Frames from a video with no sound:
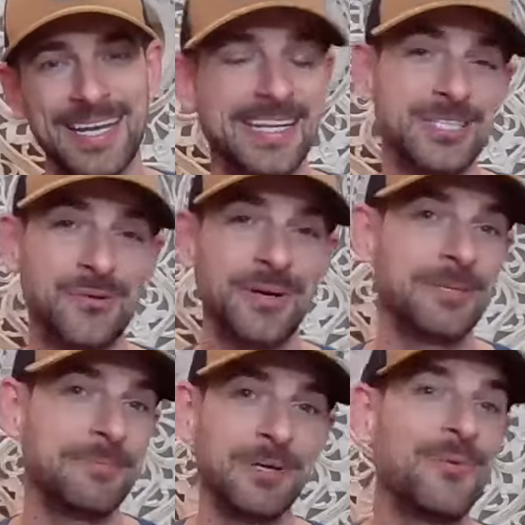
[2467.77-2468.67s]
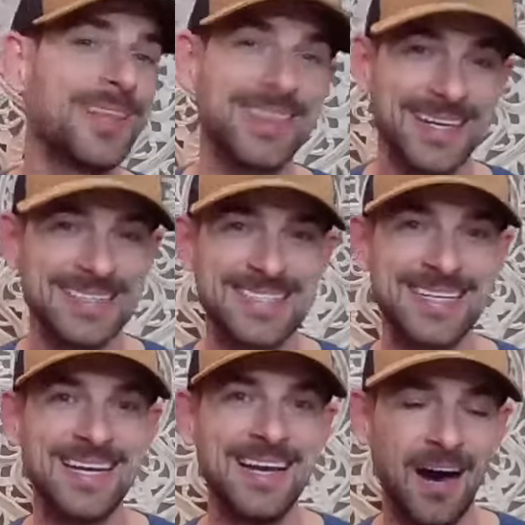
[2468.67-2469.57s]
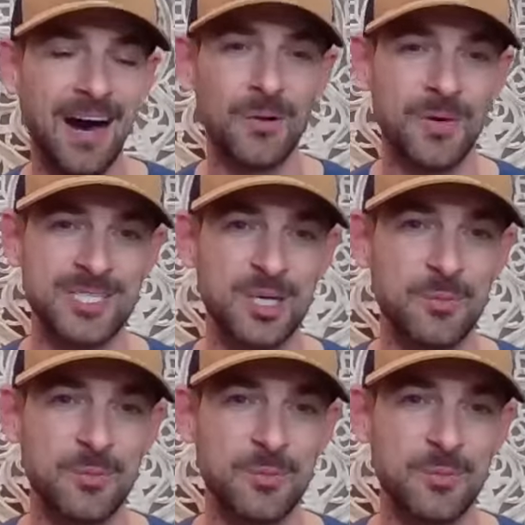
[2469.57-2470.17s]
And he's going to be with us on What's